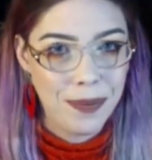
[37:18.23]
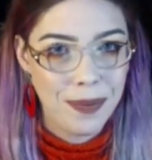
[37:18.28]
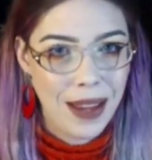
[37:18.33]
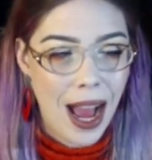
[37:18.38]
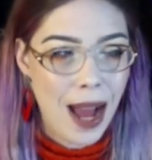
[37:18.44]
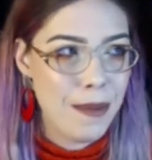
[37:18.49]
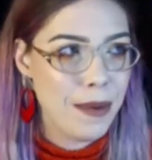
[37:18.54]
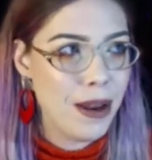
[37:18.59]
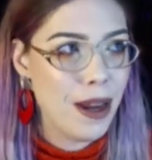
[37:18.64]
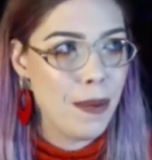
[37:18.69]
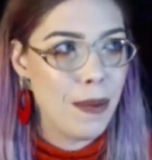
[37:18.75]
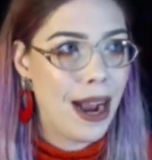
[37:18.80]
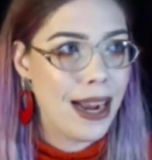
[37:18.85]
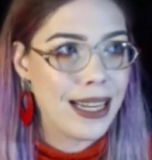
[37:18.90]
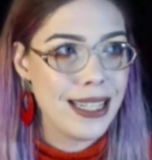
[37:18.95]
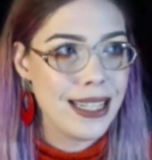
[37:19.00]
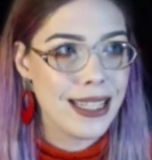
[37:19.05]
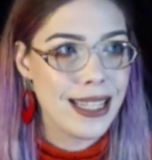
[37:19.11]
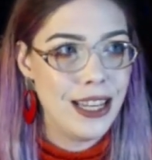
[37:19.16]
I'm going to
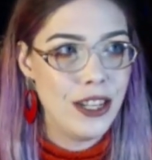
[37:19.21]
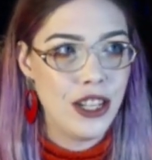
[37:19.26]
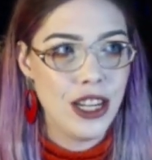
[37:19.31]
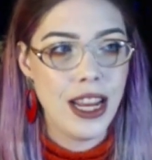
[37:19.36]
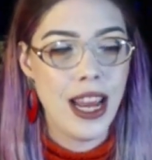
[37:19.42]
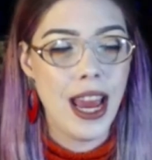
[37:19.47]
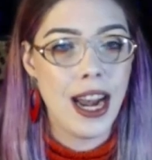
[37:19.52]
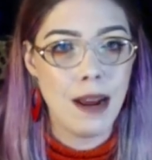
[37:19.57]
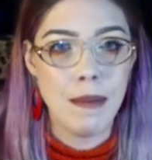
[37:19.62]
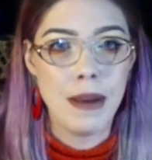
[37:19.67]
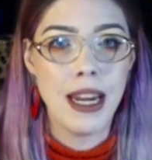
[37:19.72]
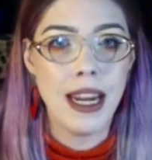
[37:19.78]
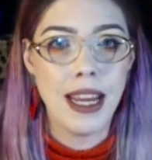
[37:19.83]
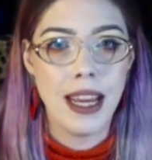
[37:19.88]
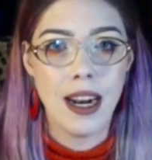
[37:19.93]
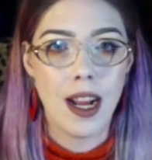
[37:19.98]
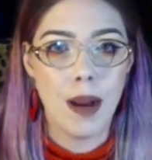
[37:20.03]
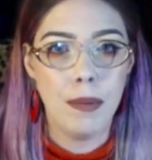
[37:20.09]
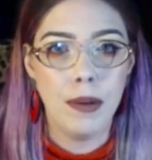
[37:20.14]
practice Genji, and I'm going to
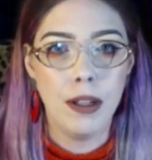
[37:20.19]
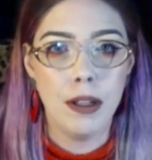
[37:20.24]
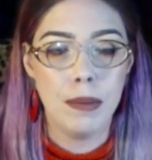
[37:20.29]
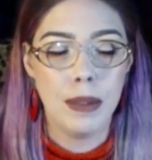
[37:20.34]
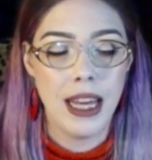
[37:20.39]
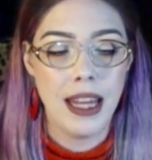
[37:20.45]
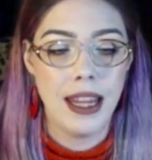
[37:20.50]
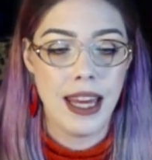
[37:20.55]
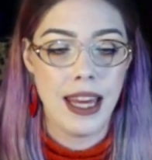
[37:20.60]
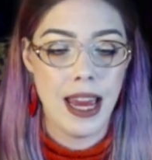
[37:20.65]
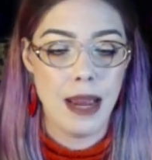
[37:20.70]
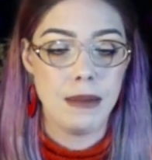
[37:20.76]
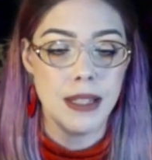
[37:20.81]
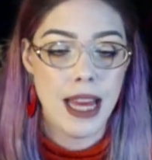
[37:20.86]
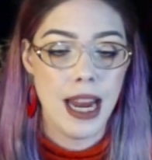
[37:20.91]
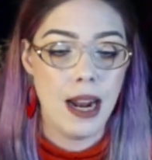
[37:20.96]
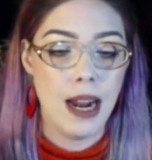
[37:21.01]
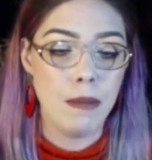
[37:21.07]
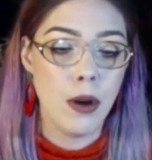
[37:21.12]
get a couple of play of the games,
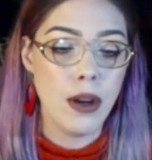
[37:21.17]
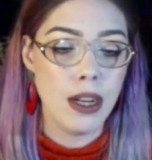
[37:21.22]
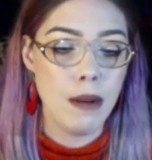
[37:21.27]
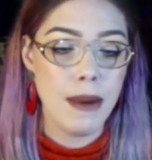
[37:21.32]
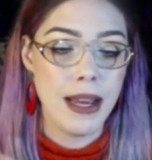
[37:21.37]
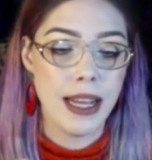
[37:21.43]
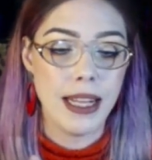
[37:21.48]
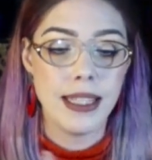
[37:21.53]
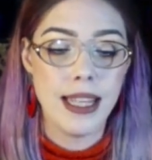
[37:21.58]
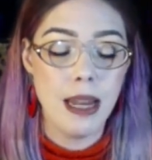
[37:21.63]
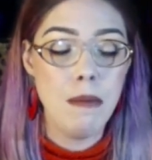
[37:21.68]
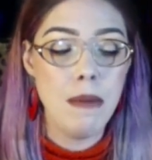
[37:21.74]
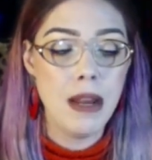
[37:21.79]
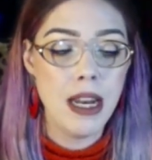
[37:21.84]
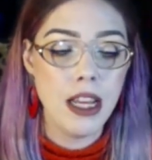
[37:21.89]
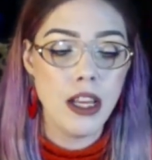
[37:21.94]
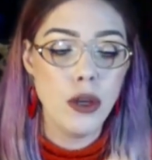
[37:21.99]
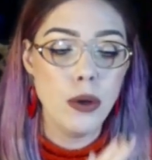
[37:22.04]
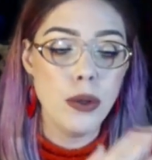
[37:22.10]
and I'm going to make a
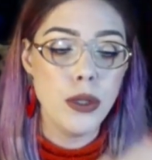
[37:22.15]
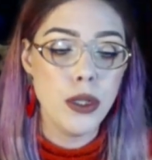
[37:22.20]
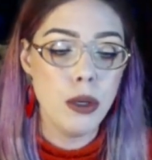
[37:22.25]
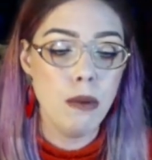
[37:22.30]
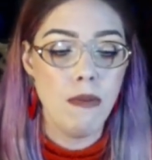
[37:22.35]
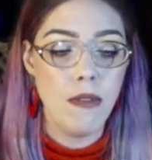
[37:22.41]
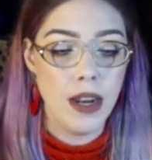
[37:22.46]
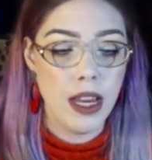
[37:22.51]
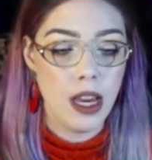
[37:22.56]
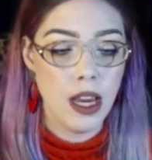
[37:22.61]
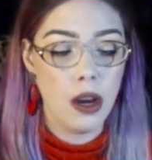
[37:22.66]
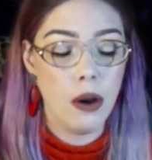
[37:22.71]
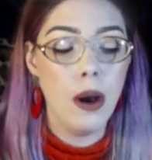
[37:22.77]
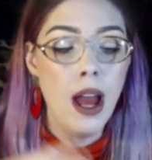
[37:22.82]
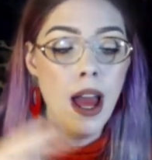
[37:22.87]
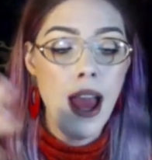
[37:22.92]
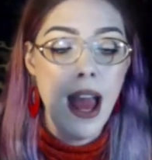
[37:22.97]
10-minute YouTube video